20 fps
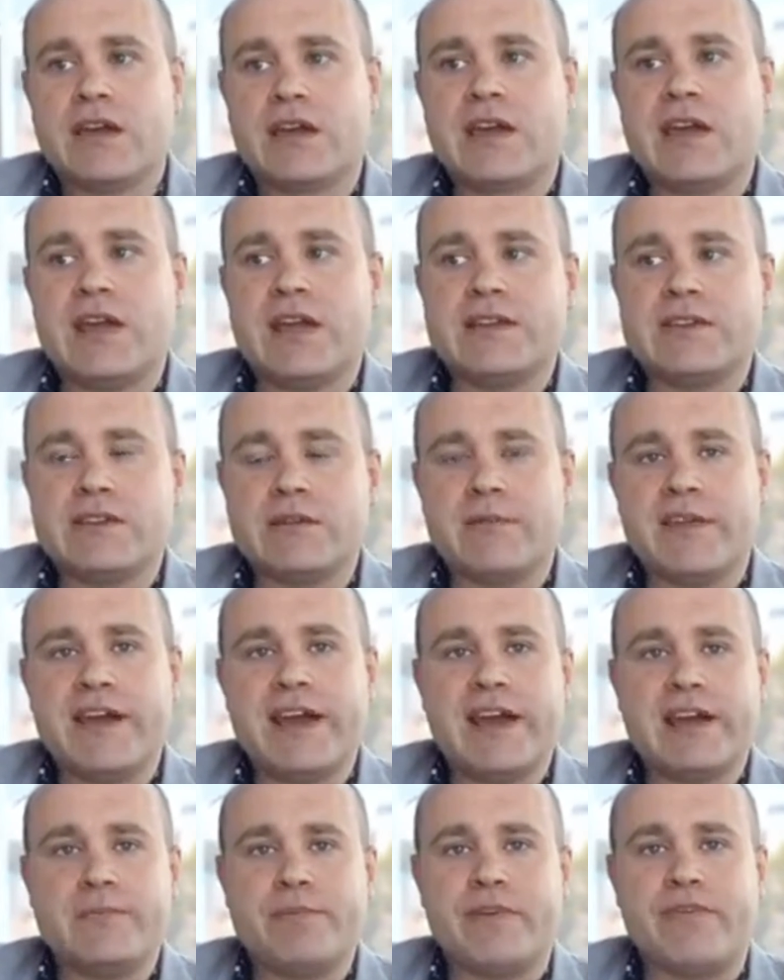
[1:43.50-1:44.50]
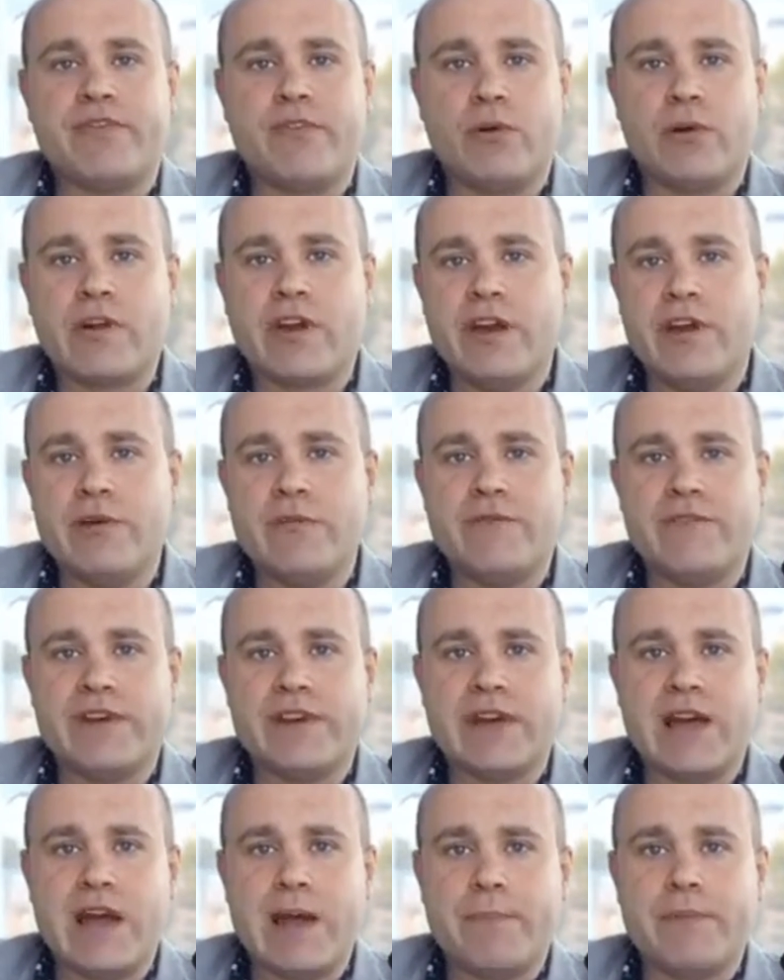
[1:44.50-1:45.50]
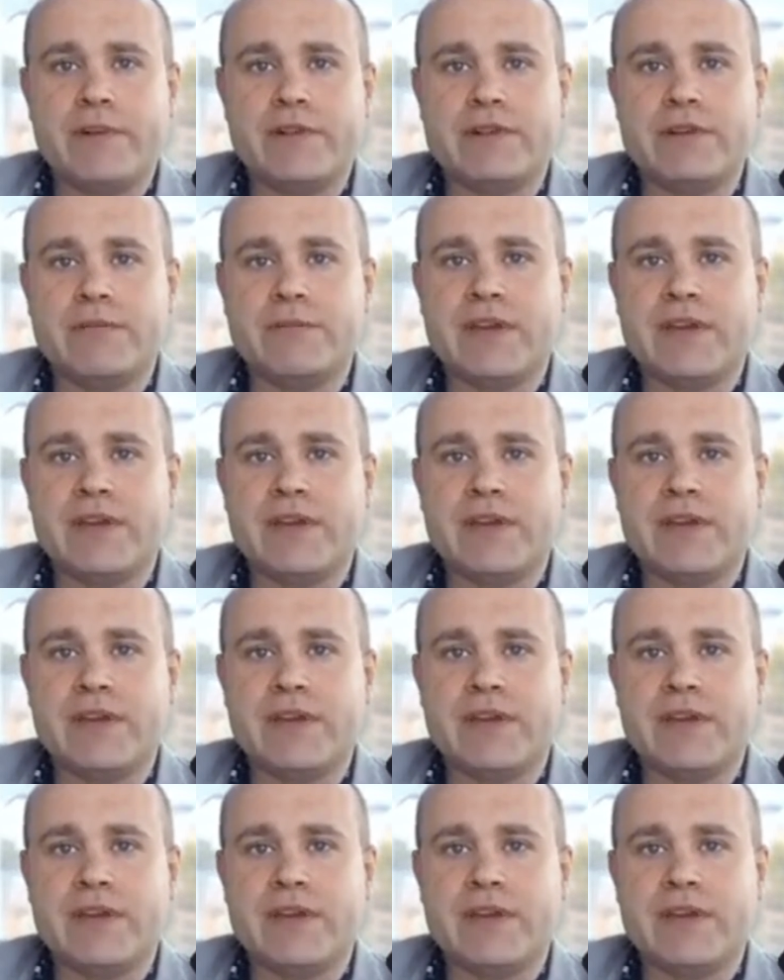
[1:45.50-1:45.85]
kids that we had before COVID happened,